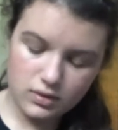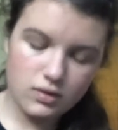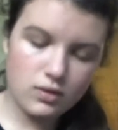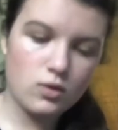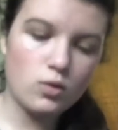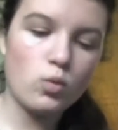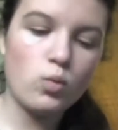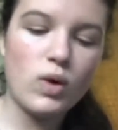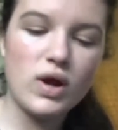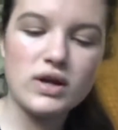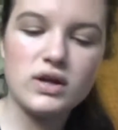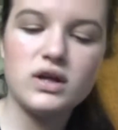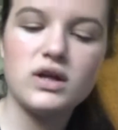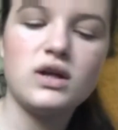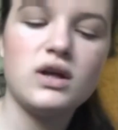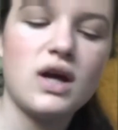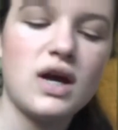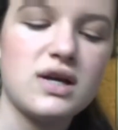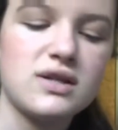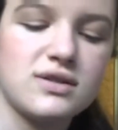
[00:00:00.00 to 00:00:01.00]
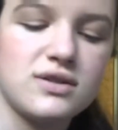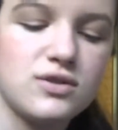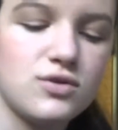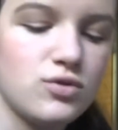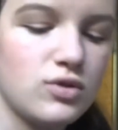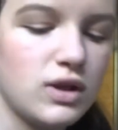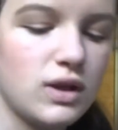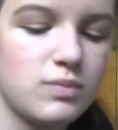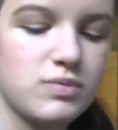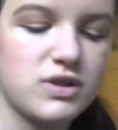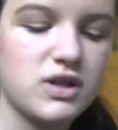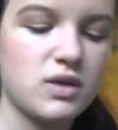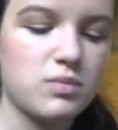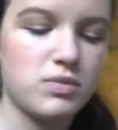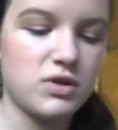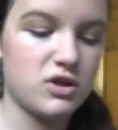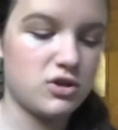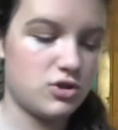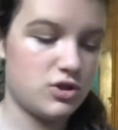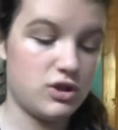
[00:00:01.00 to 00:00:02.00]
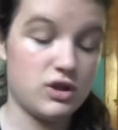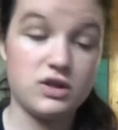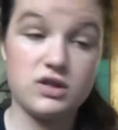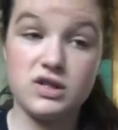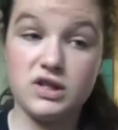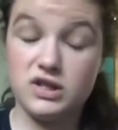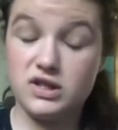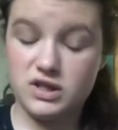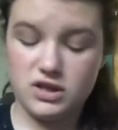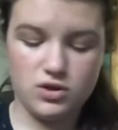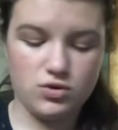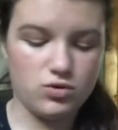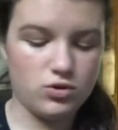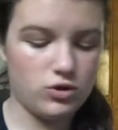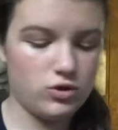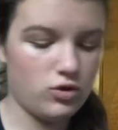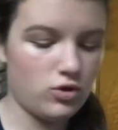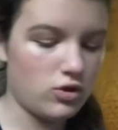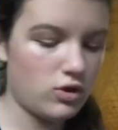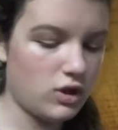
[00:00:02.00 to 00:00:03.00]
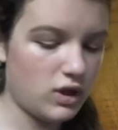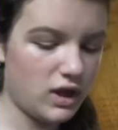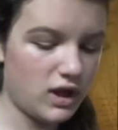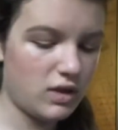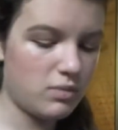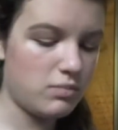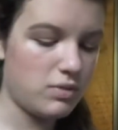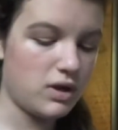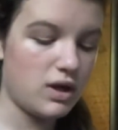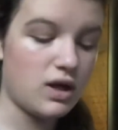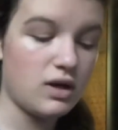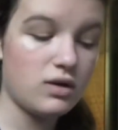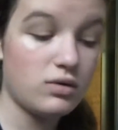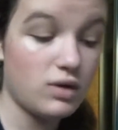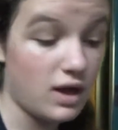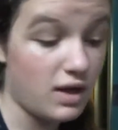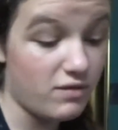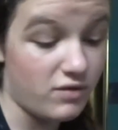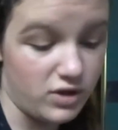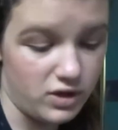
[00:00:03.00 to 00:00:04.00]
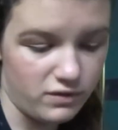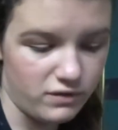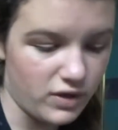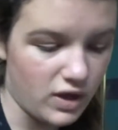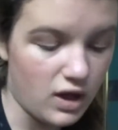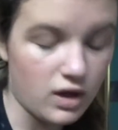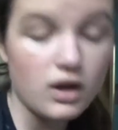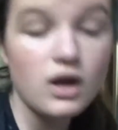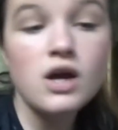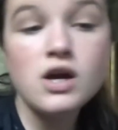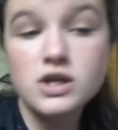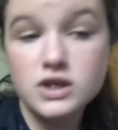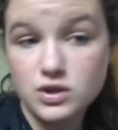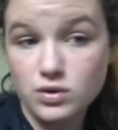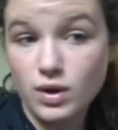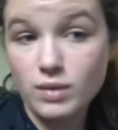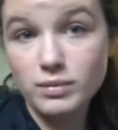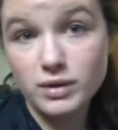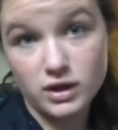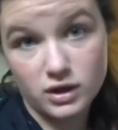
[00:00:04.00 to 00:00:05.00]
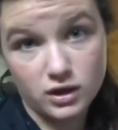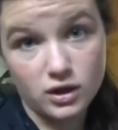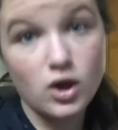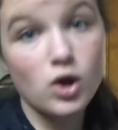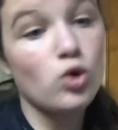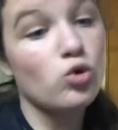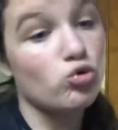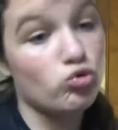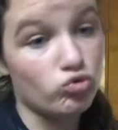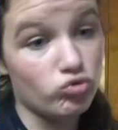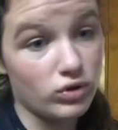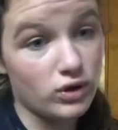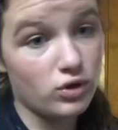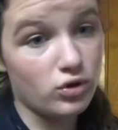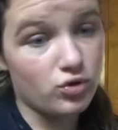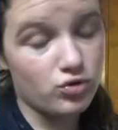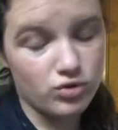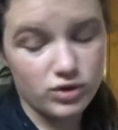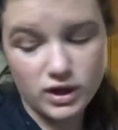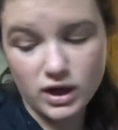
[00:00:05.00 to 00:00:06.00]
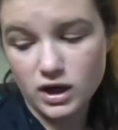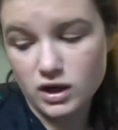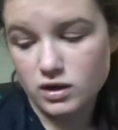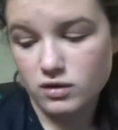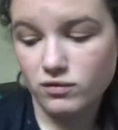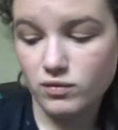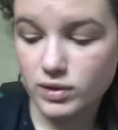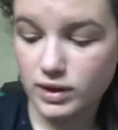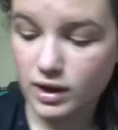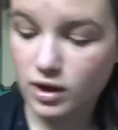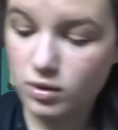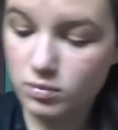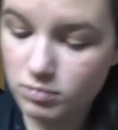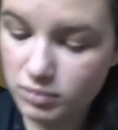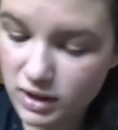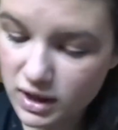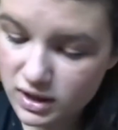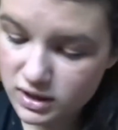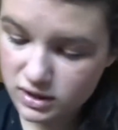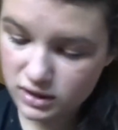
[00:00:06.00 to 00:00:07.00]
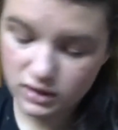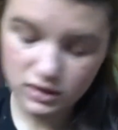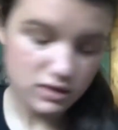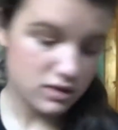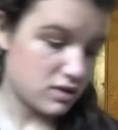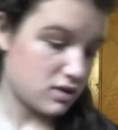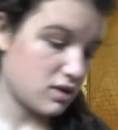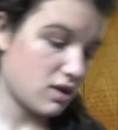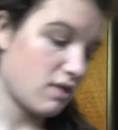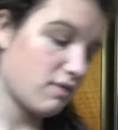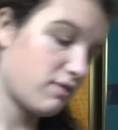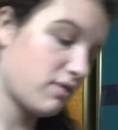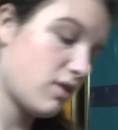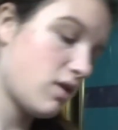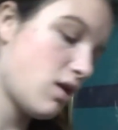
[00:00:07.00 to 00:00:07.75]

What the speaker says: Wendy has nude lipstick because she is a 10-year-old girl again, but I don't have any of that. So I'm getting real creative with how I'm blending this stuff.